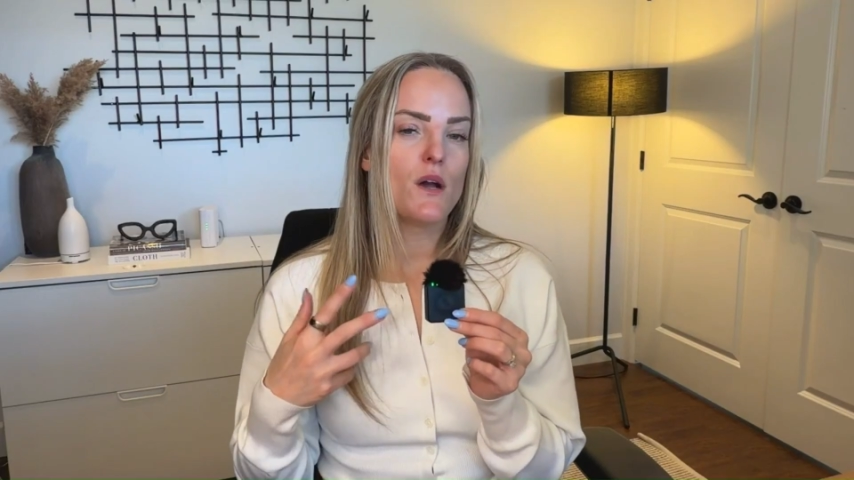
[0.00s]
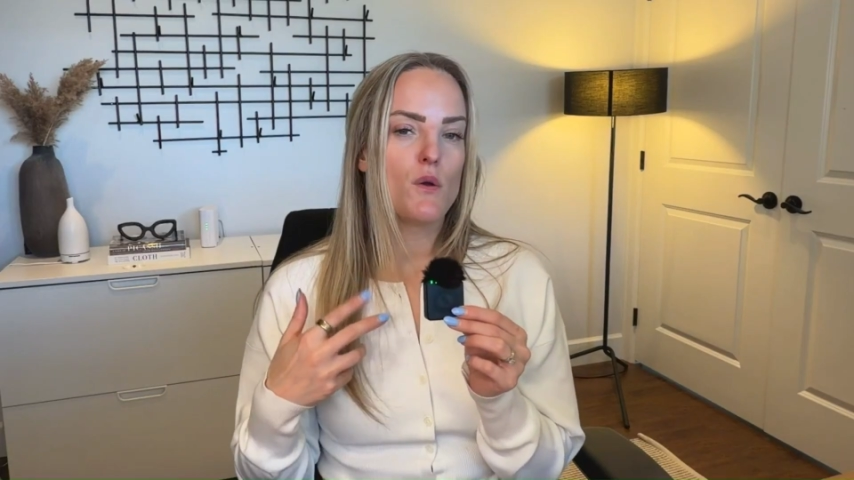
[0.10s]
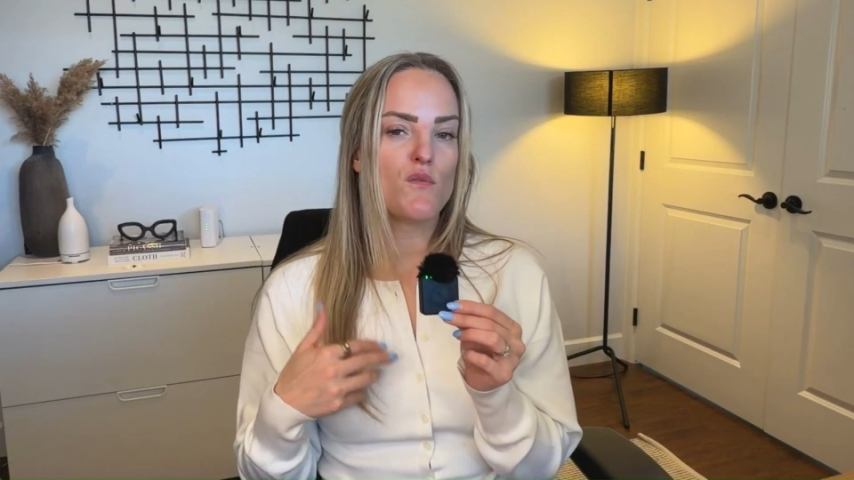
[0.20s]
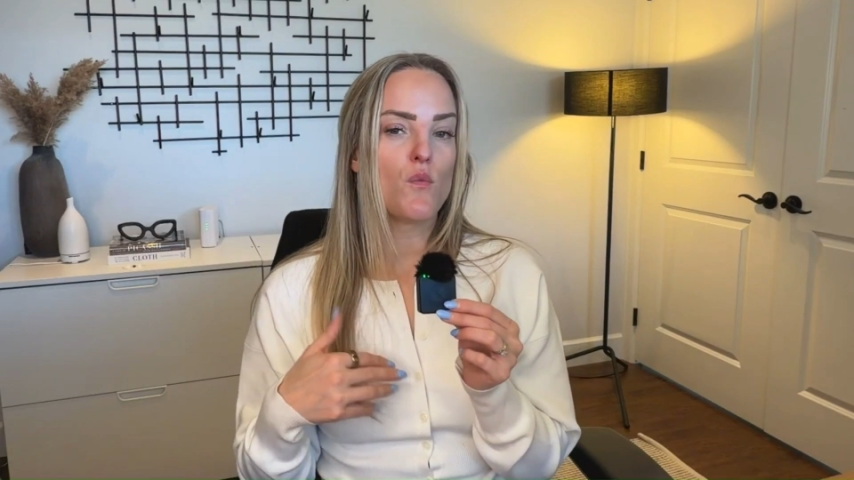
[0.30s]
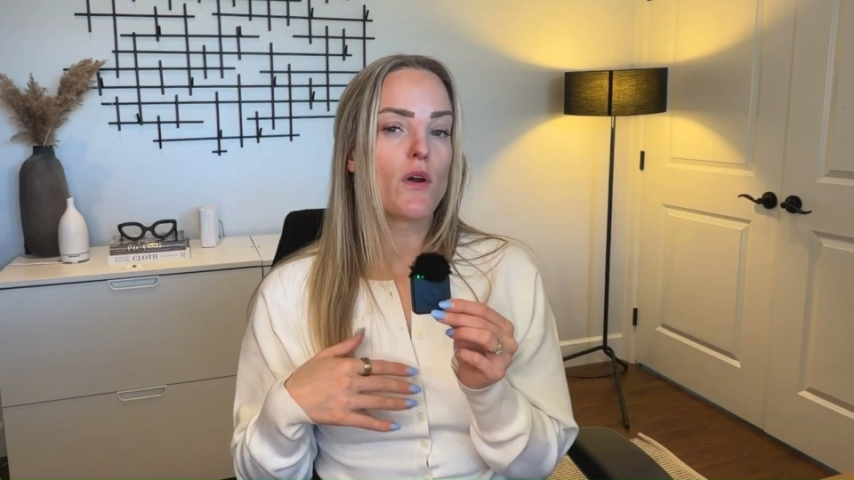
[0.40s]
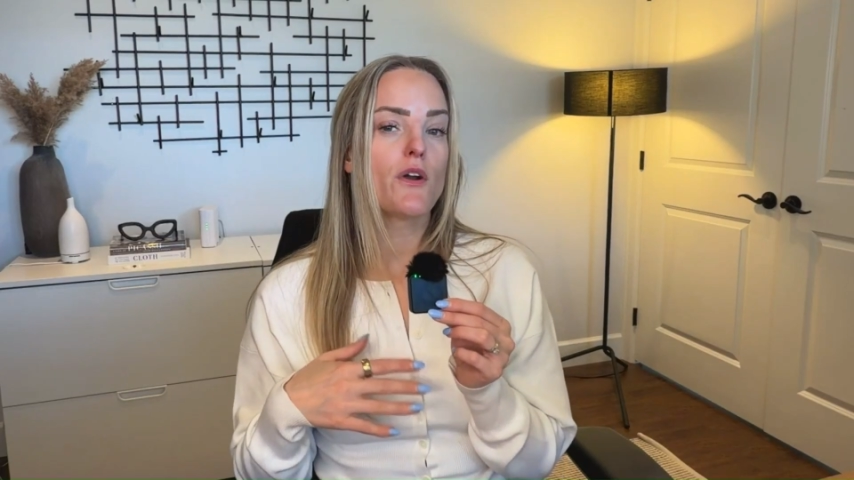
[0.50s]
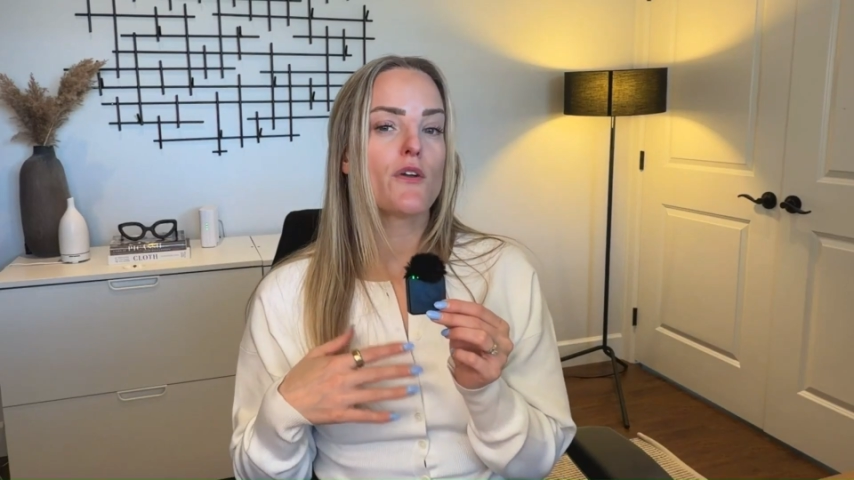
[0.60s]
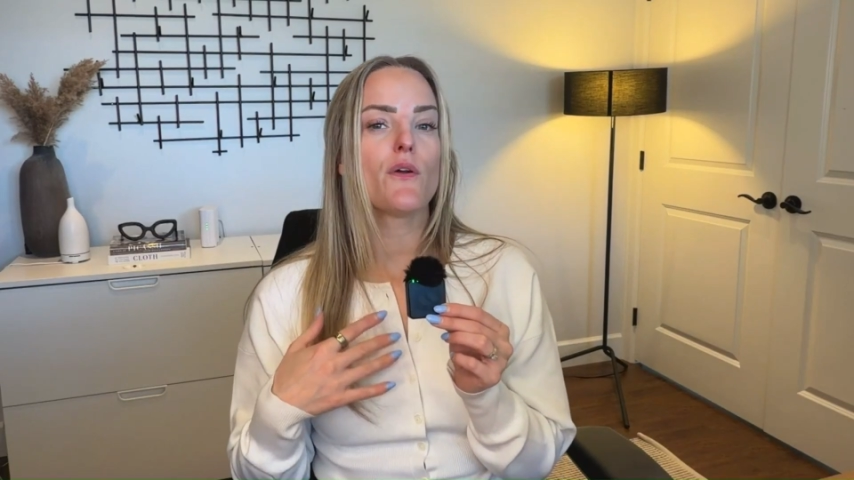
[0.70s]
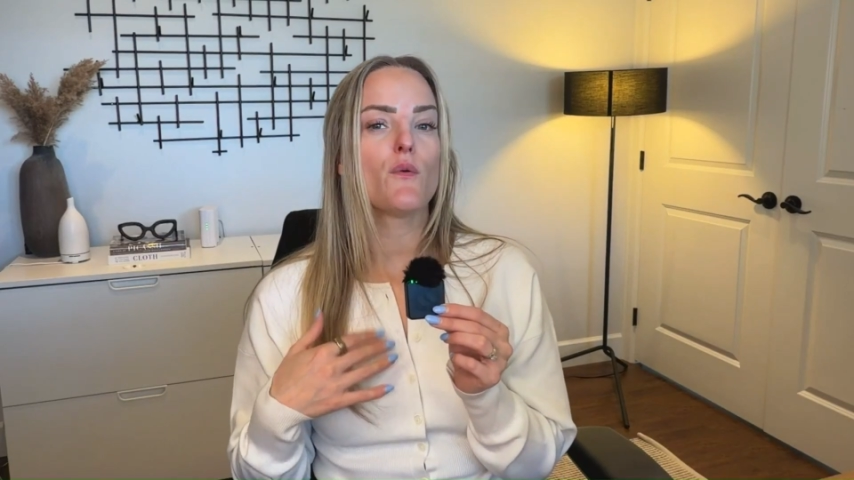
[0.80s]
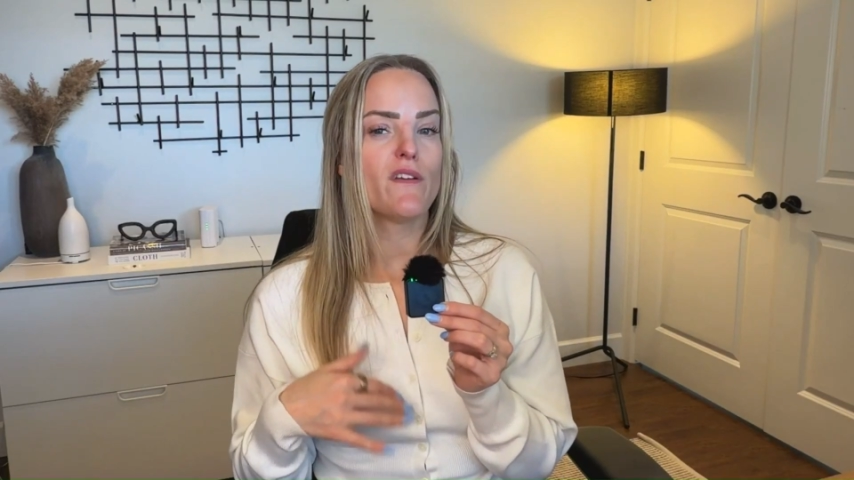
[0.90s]
out of
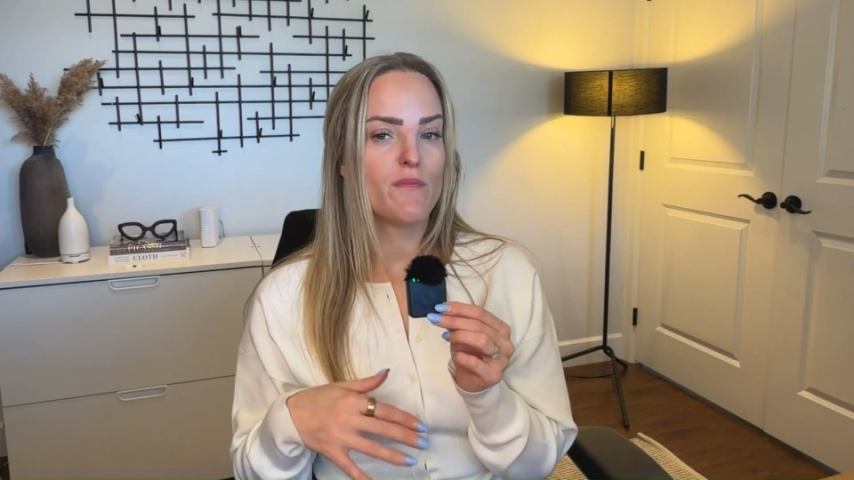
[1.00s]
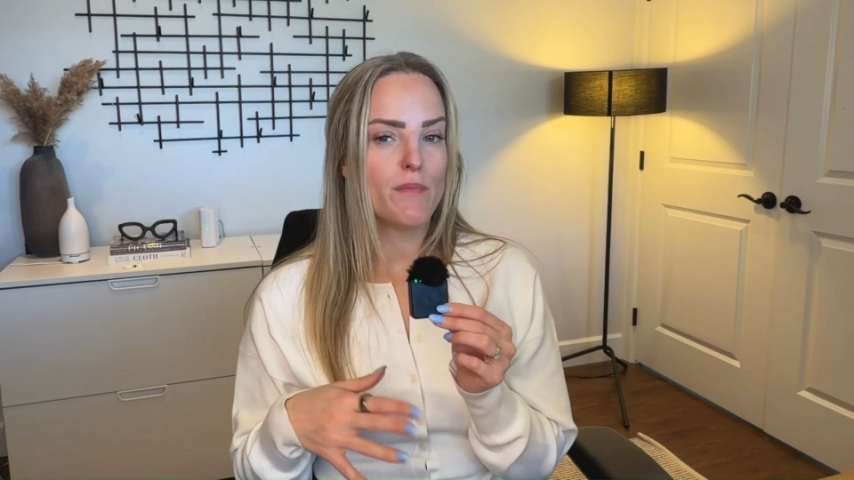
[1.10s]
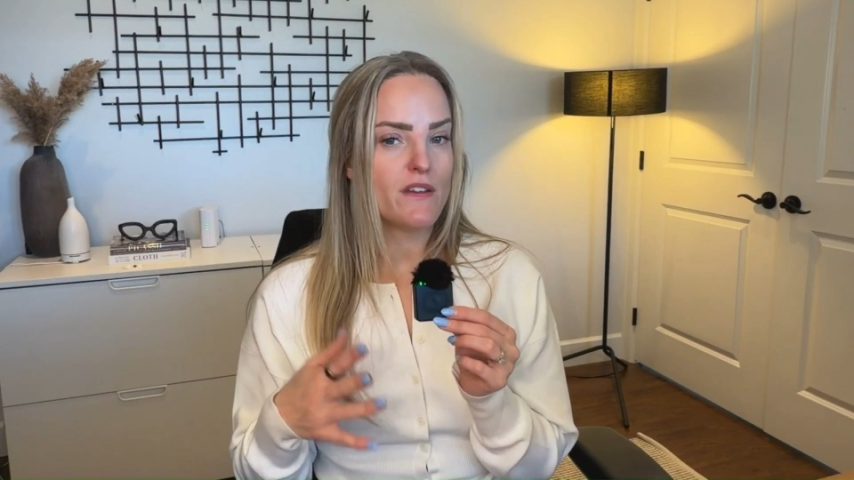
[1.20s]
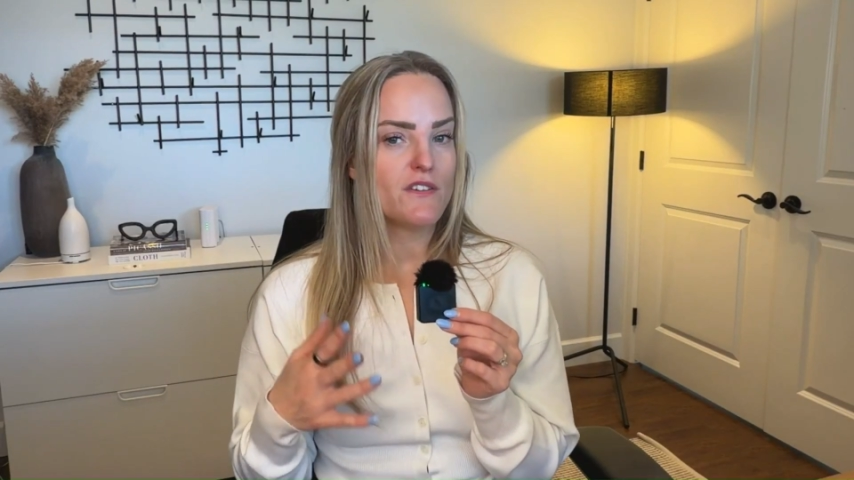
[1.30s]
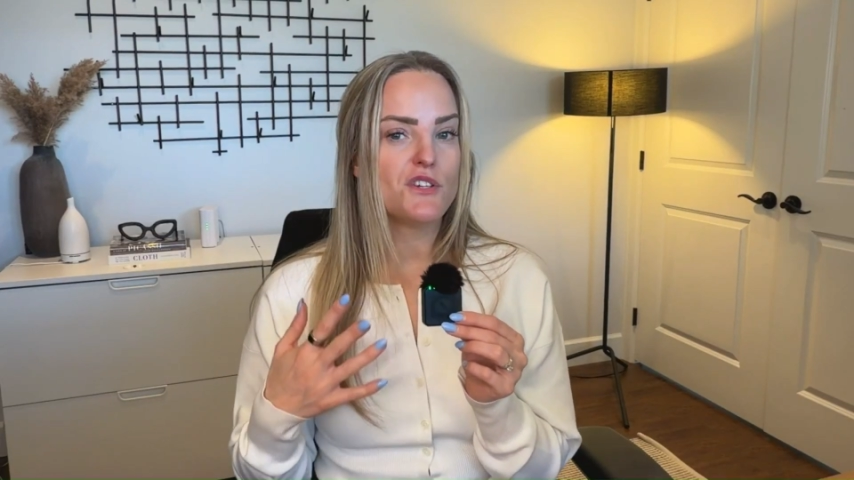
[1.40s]
work that we've been